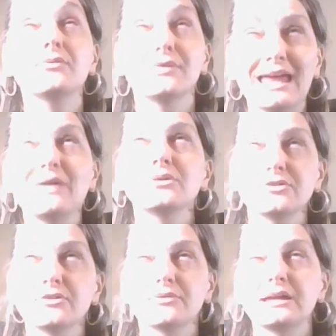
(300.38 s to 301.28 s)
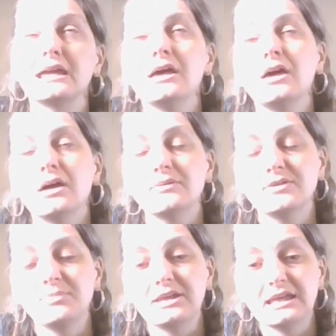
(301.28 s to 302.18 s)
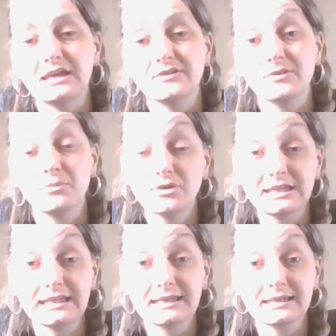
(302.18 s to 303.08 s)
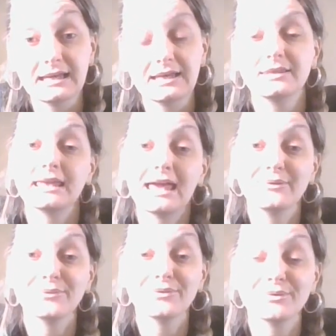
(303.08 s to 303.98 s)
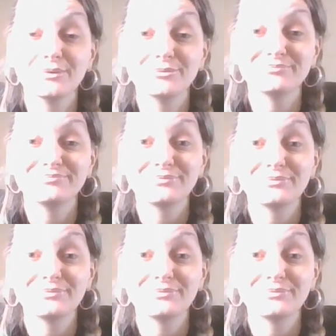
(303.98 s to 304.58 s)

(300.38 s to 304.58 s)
over an hour, sorry, of speaking to Monique at the council.